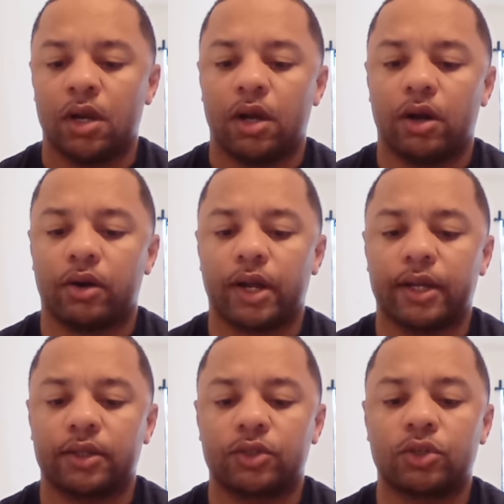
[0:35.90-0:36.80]
All right,
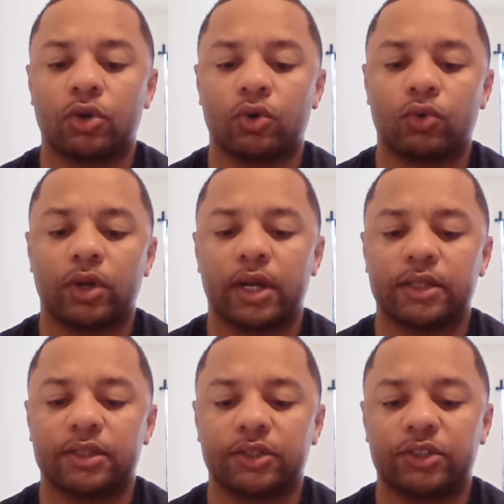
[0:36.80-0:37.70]
so as
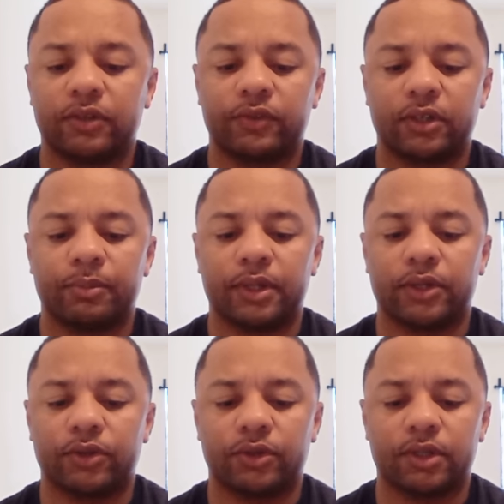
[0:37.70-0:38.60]
the shift
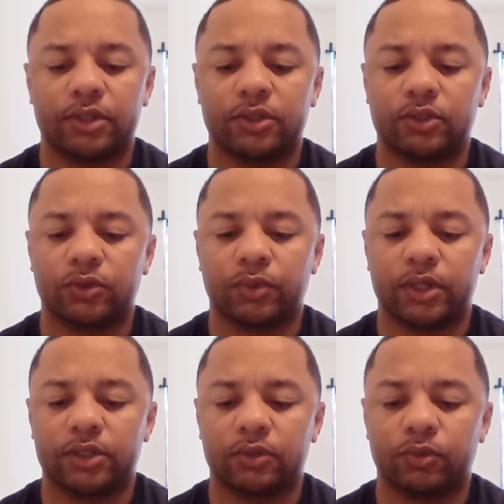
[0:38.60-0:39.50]
commander in this
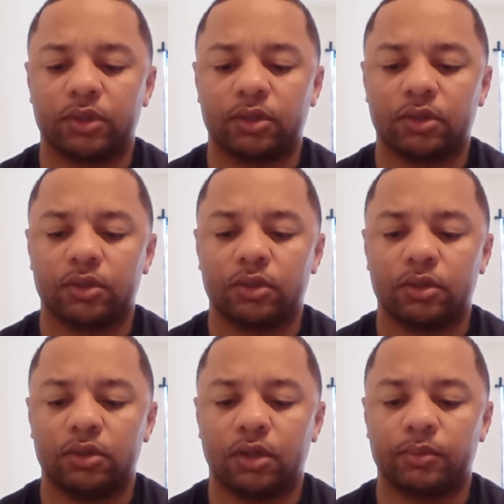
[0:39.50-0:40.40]
situation with the
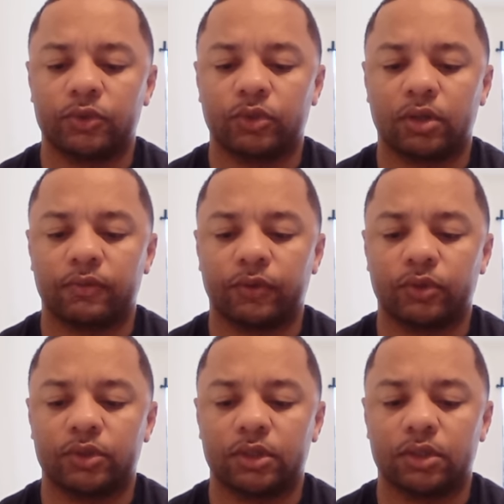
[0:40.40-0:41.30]
dump truck
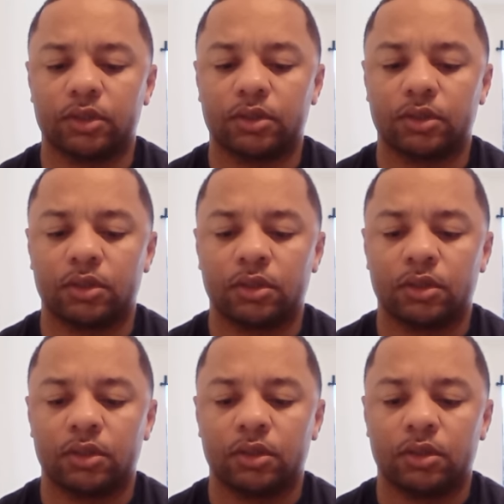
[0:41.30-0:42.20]
versus
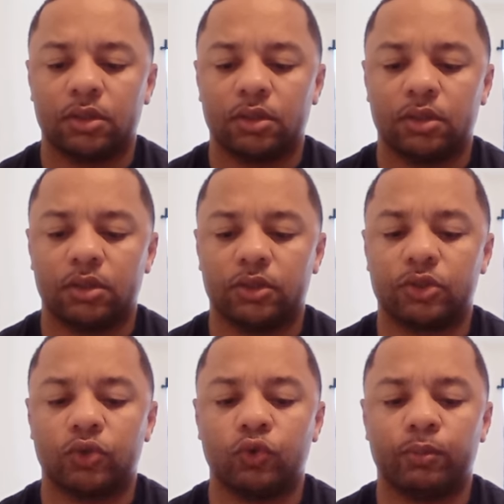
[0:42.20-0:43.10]
the
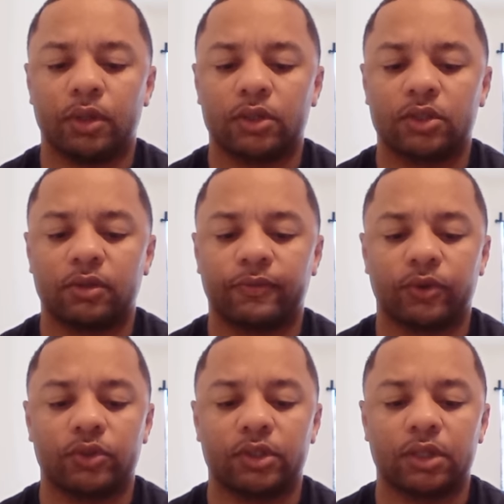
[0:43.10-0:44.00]
school bus, the
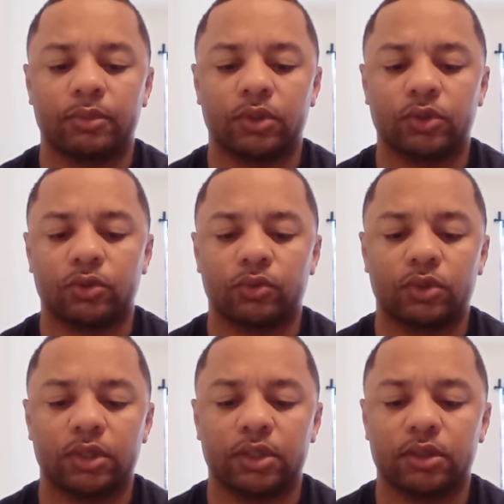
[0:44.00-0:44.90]
first thing I'm gonna do
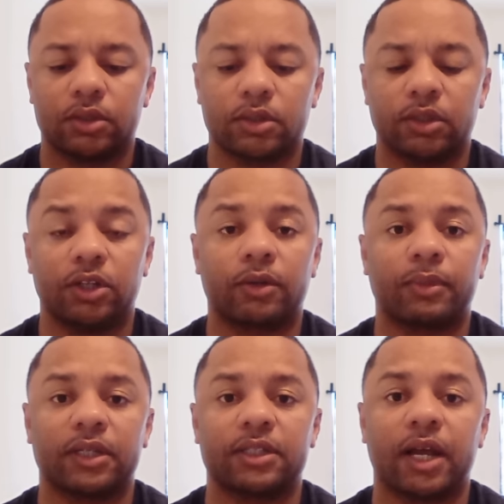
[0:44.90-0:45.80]
is conduct my
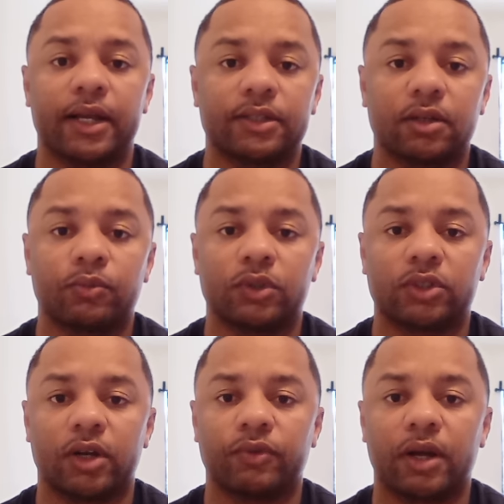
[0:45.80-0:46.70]
size up once
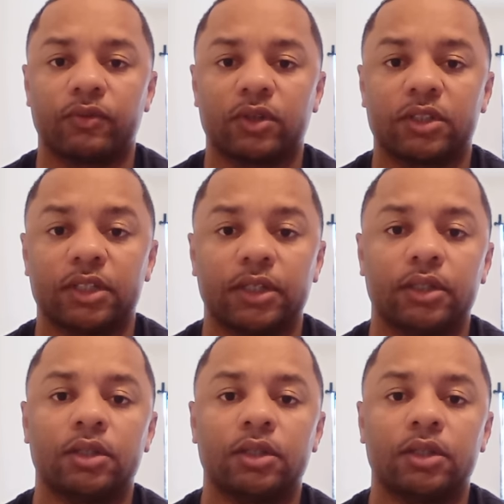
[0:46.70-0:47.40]
I arrive on scene.